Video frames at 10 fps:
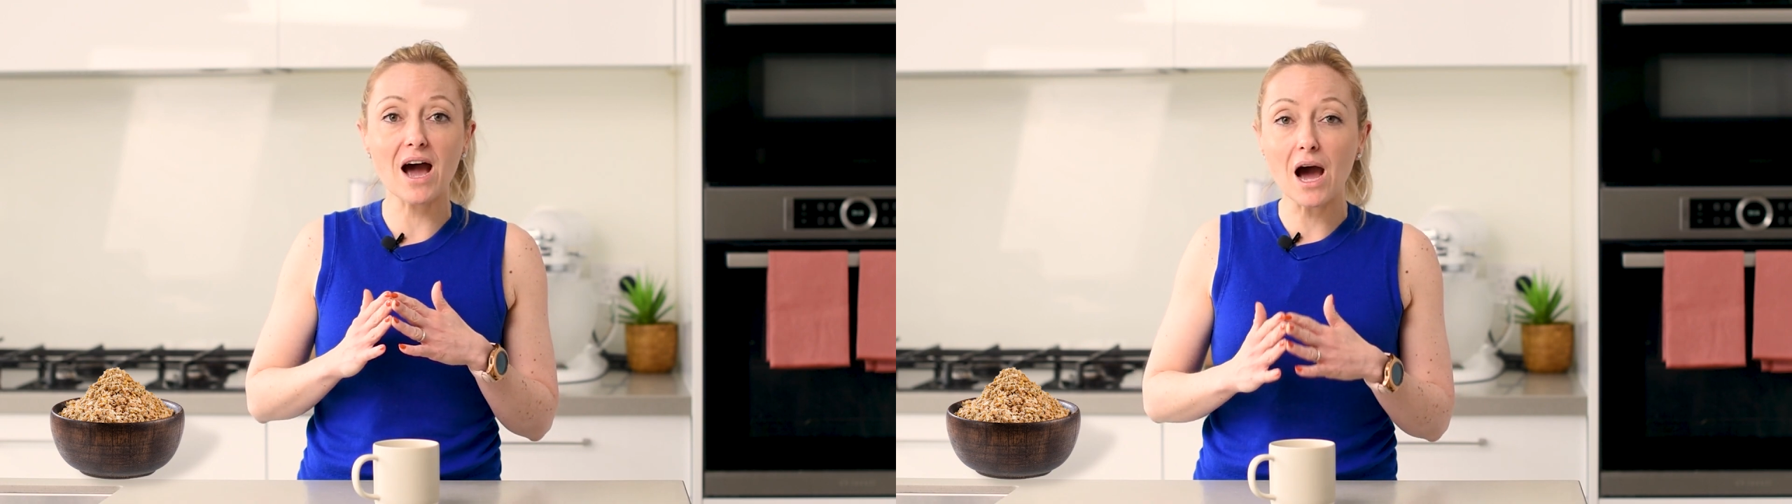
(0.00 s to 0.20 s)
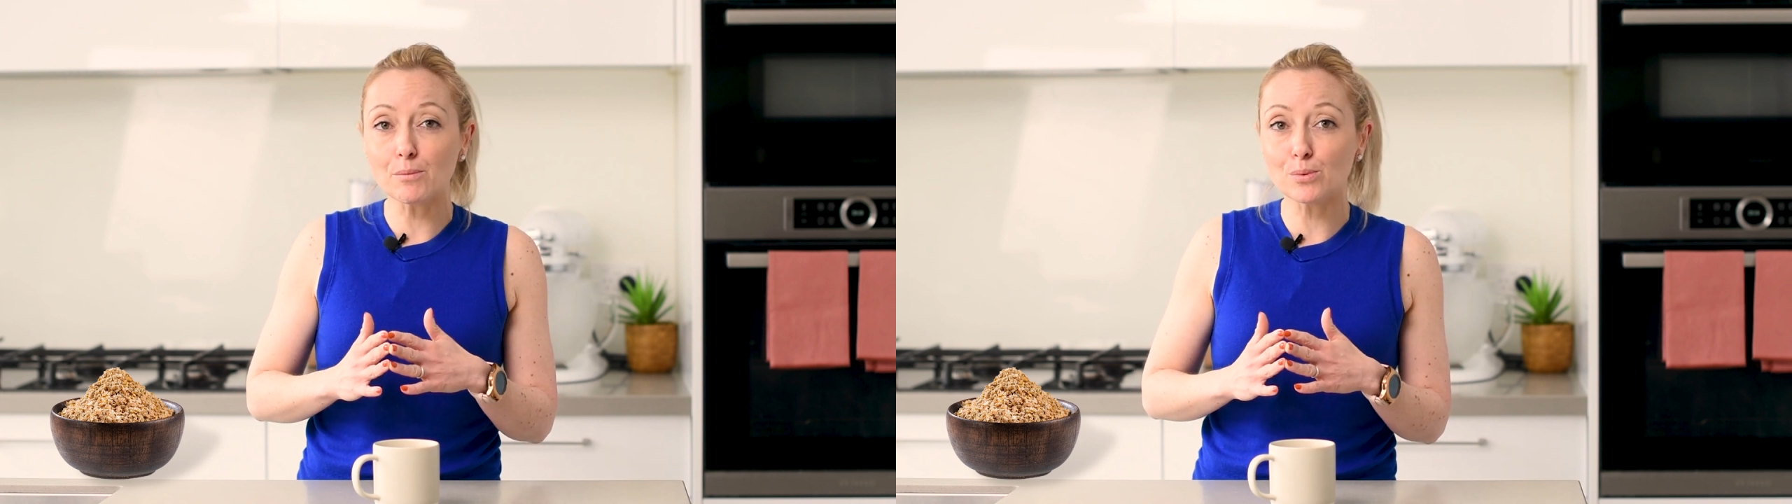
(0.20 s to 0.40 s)

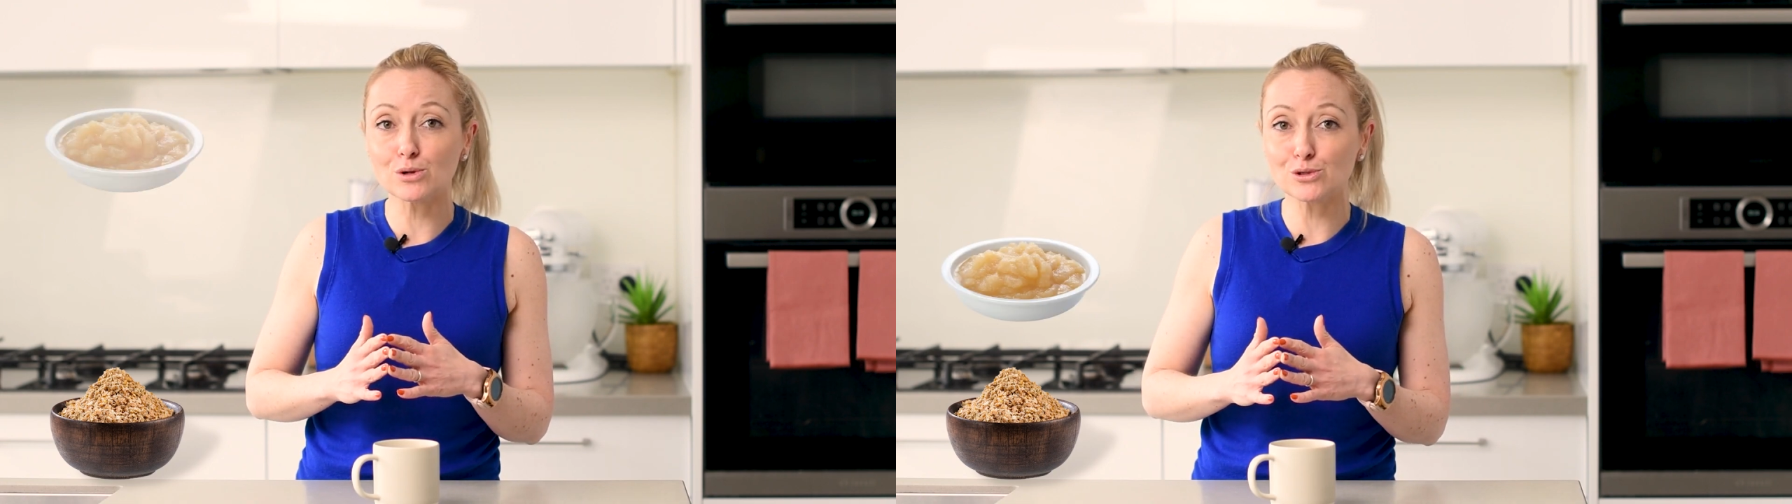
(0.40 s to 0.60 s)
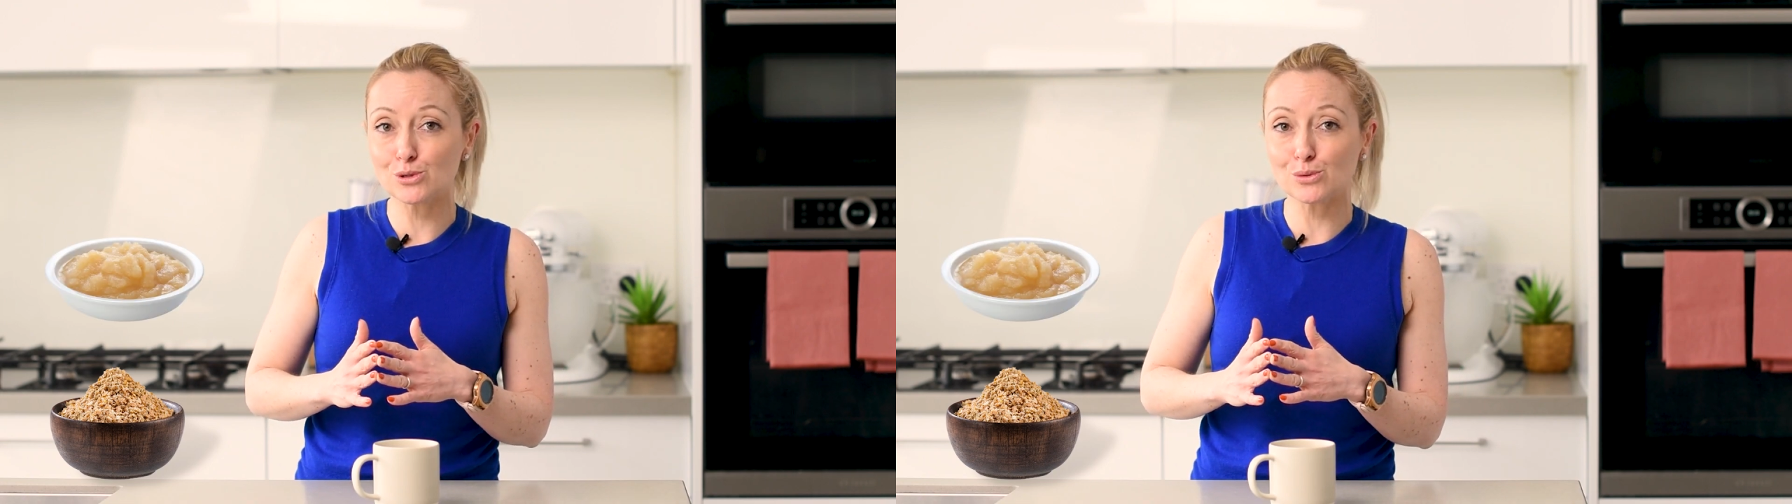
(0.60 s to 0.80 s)

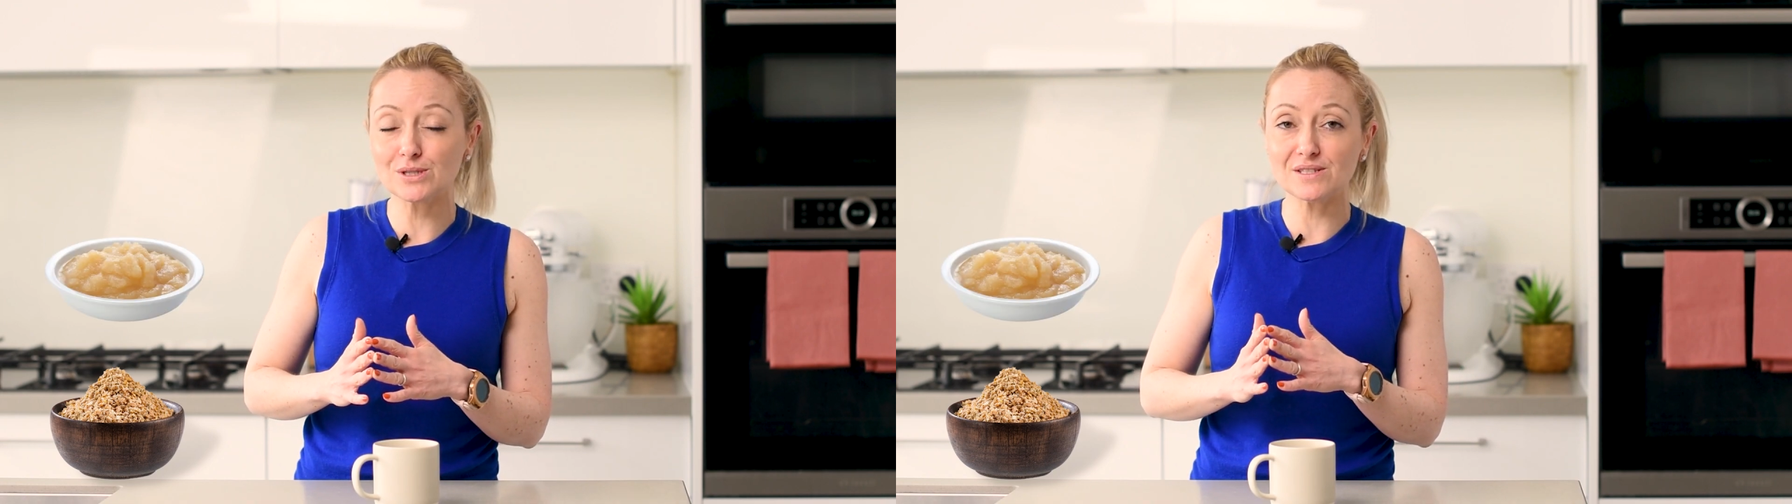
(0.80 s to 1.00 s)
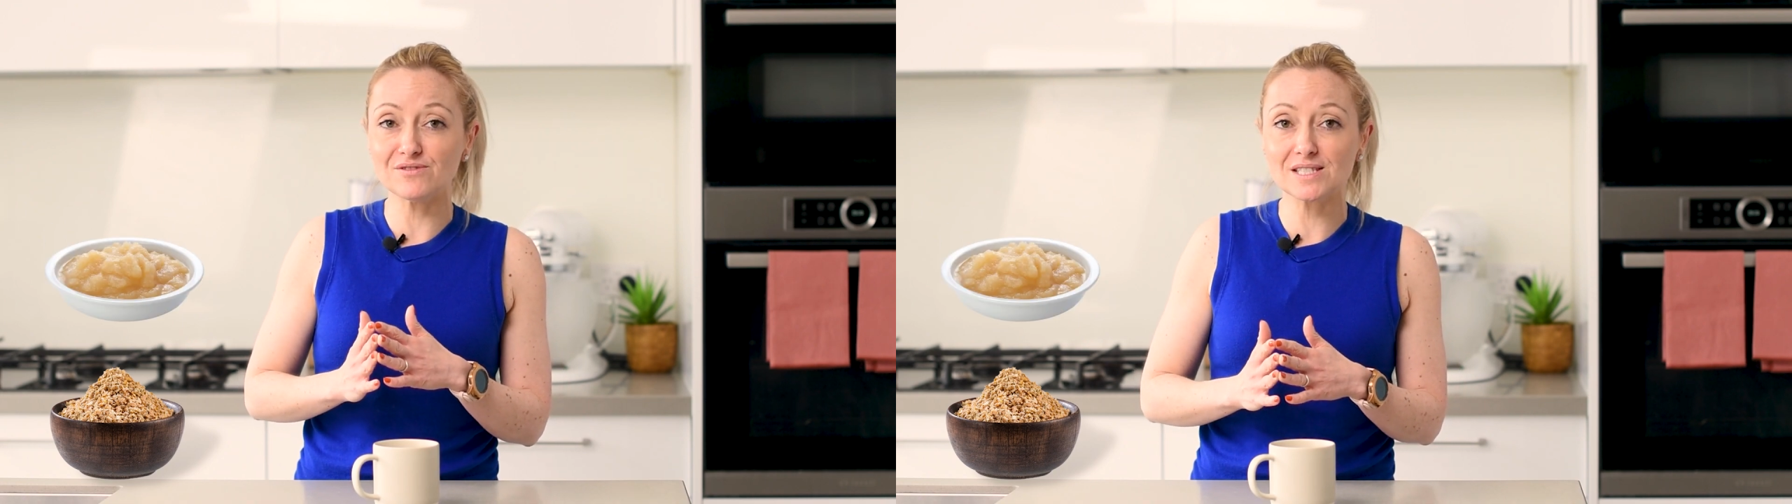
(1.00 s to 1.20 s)

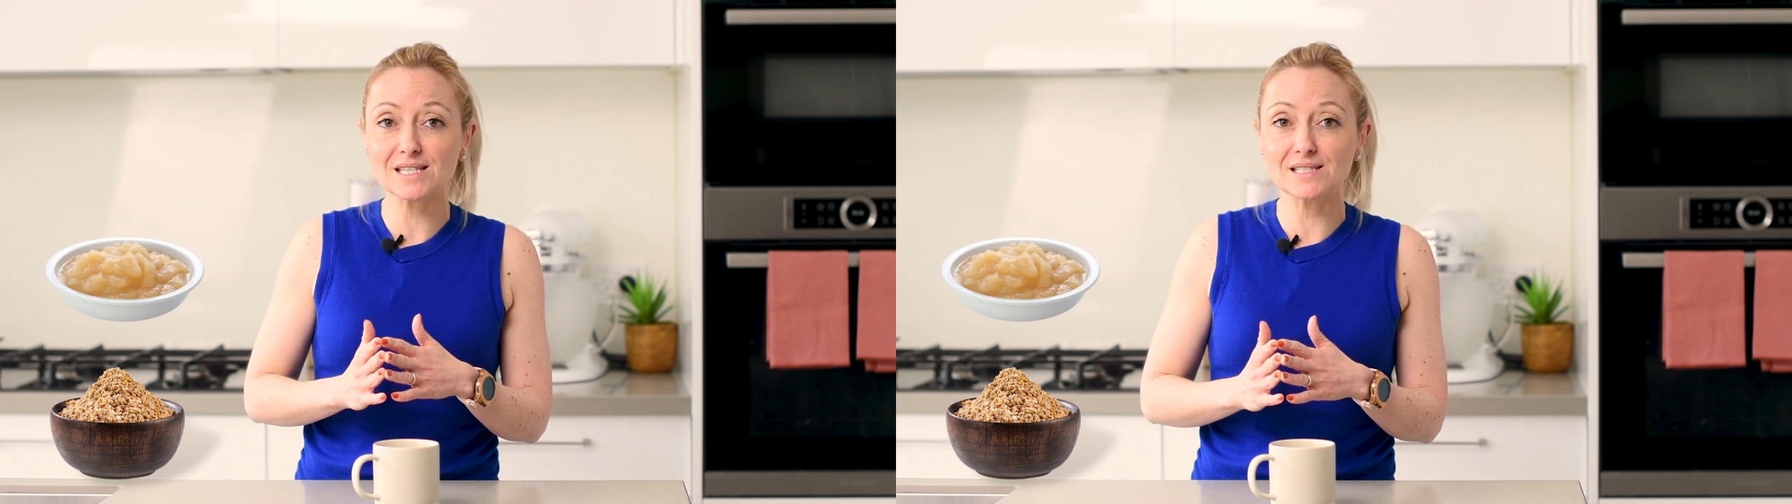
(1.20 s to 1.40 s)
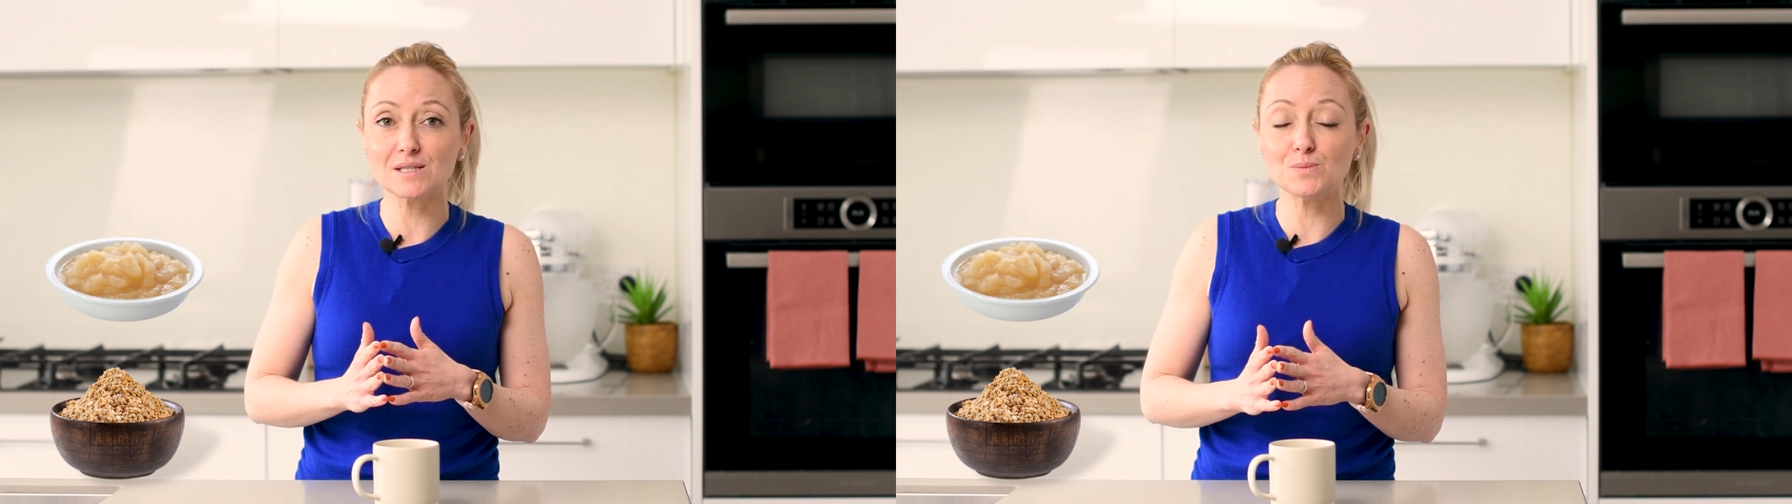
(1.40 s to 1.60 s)
applesauce in this
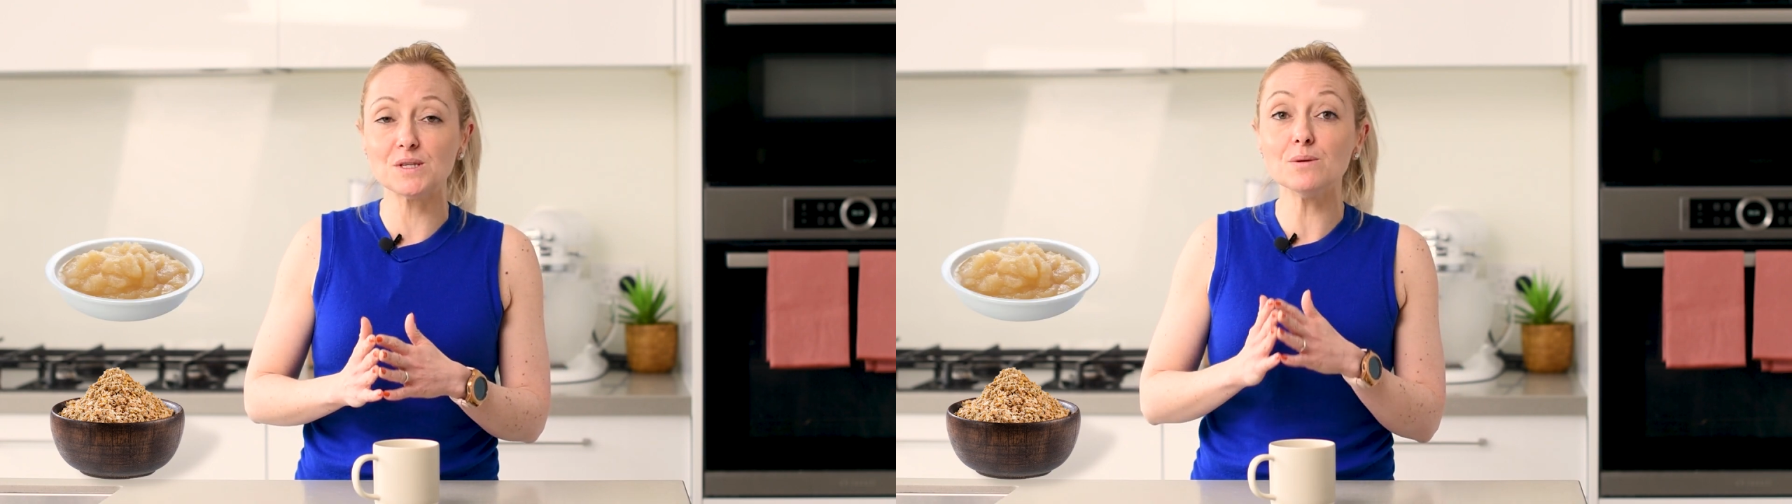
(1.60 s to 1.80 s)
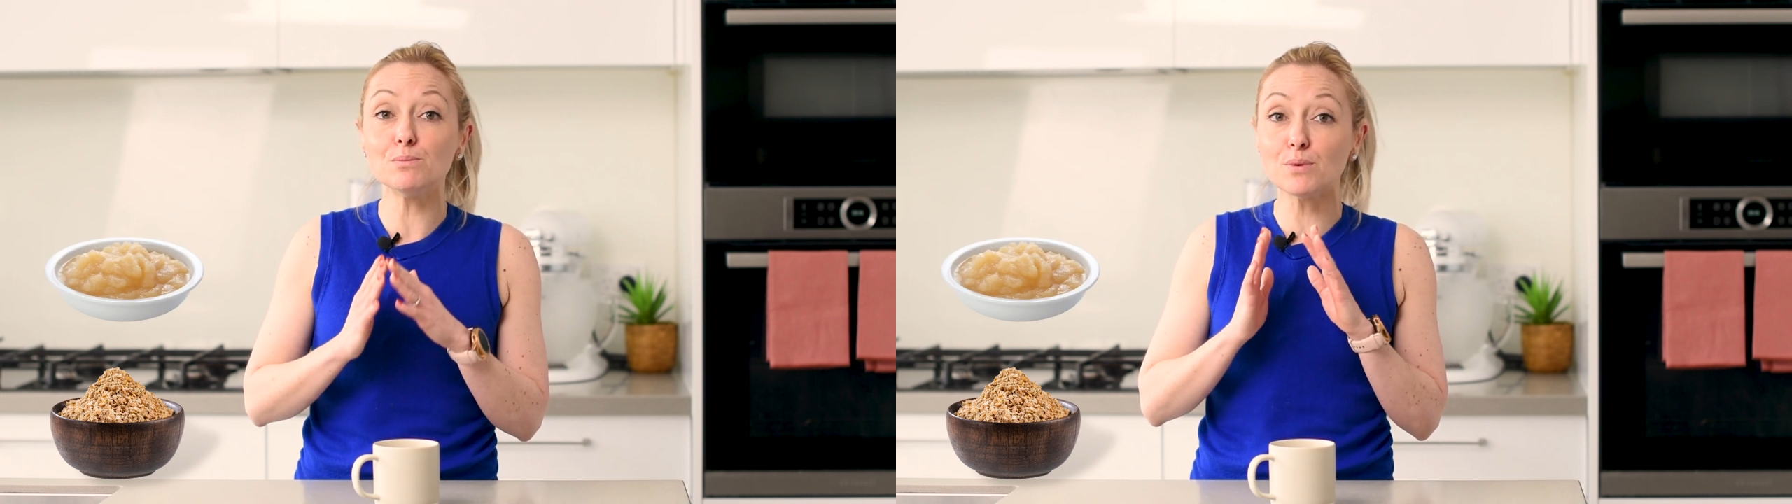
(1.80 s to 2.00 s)
recipe,